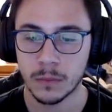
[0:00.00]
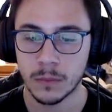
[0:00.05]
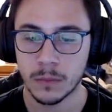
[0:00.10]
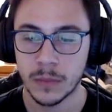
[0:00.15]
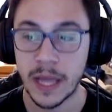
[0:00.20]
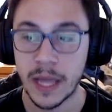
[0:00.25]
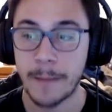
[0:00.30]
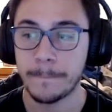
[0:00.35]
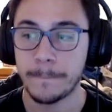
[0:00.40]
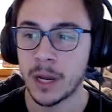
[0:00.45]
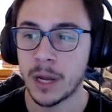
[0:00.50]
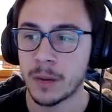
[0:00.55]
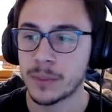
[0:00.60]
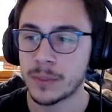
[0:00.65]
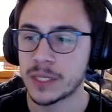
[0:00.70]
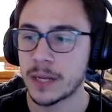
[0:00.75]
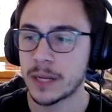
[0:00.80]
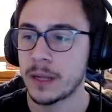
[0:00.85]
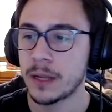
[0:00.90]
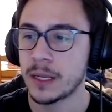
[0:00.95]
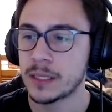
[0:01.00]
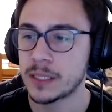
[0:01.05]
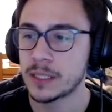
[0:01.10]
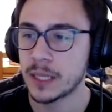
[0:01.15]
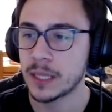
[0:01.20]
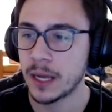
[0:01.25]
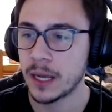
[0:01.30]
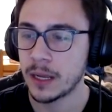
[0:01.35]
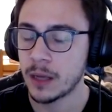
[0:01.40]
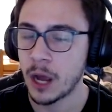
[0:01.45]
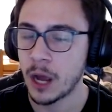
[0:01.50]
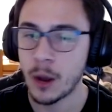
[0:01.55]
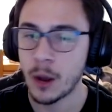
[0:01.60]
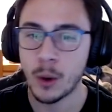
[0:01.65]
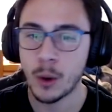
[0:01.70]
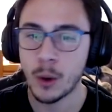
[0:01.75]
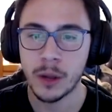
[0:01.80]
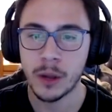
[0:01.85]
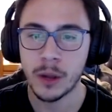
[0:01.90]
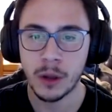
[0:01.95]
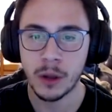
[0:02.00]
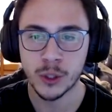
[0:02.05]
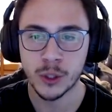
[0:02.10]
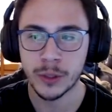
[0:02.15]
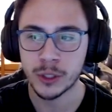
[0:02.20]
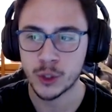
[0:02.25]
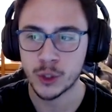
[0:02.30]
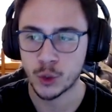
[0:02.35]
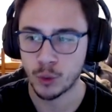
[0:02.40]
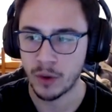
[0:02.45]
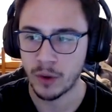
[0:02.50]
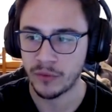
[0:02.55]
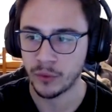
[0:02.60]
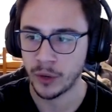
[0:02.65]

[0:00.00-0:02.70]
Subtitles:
Yeah, 100%. It's I was showing Trevor